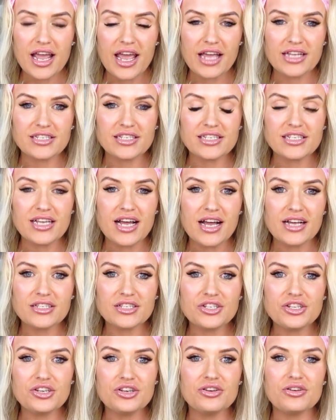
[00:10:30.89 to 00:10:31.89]
And
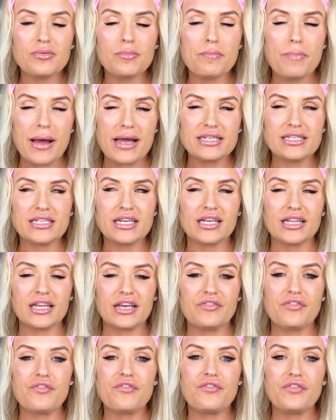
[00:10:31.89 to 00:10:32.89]
start to
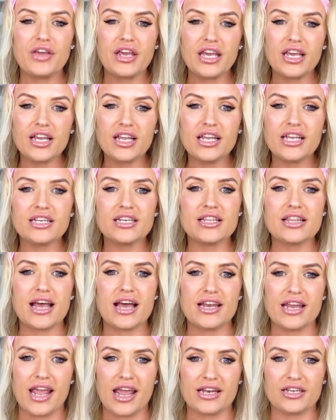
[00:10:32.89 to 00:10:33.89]
basically feel into
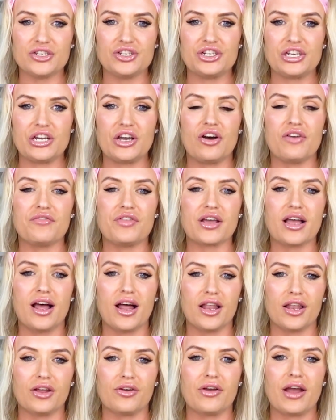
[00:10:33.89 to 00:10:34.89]
that energy of the
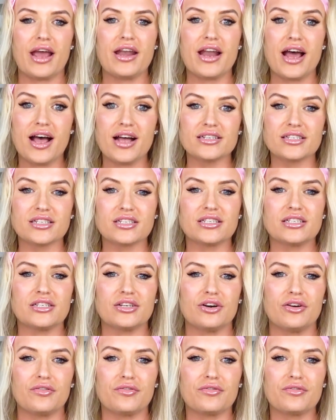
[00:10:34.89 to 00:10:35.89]
colour and ask
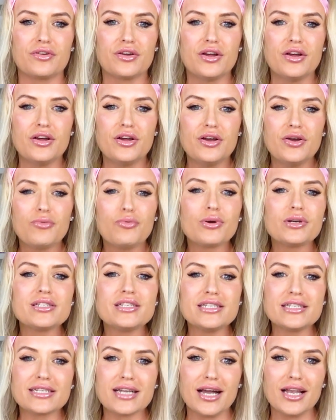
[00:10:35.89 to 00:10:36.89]
yourself, what
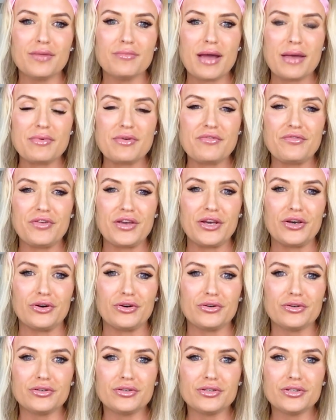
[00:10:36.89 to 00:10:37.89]
does this colour make me
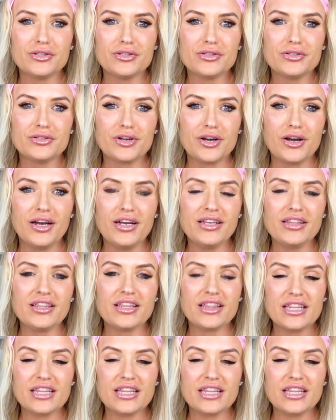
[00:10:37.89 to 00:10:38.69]
feel, right?